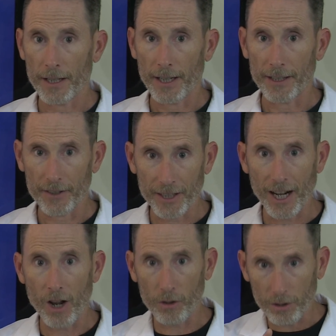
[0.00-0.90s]
And then
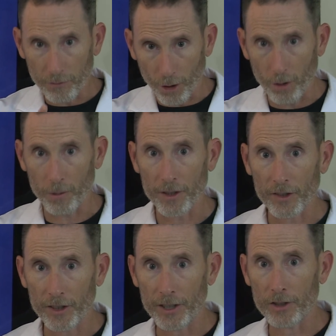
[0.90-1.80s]
I'll look forward to
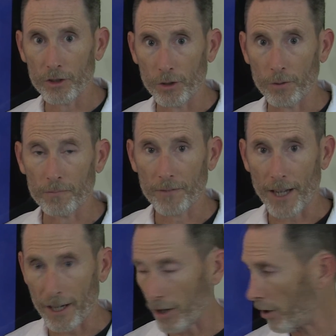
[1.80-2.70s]
seeing you
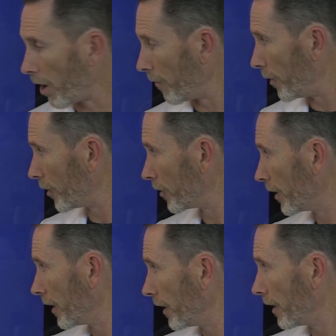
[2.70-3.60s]
at our office
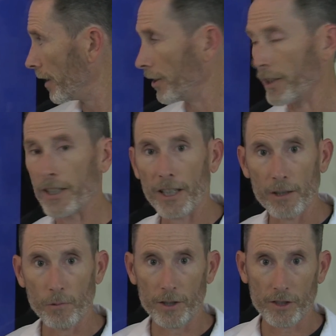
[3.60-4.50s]
here in
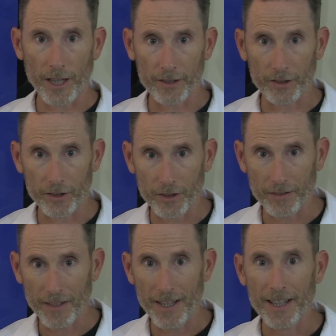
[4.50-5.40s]
Kingwood, Texas,
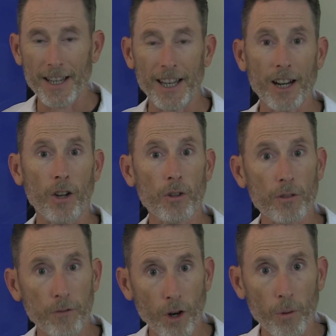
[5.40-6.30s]
and I'll look
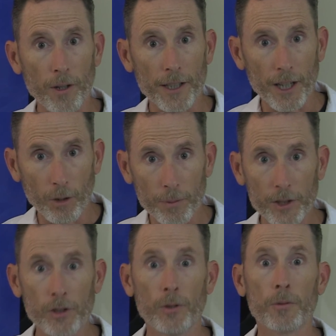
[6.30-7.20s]
forward to
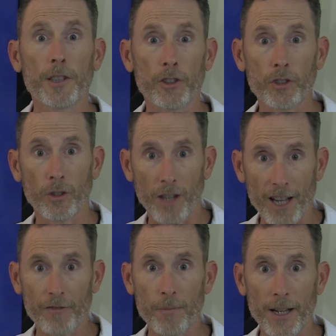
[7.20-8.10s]
helping you get your
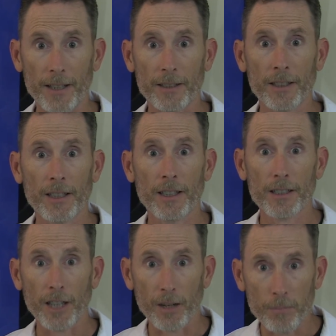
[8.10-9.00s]
life back.
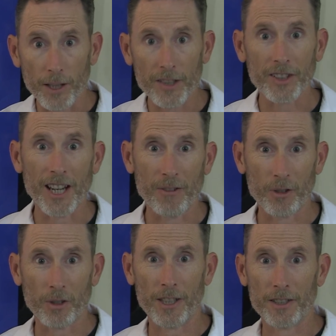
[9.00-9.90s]
God bless and have a
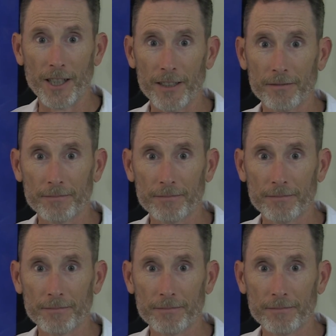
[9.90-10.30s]
great day.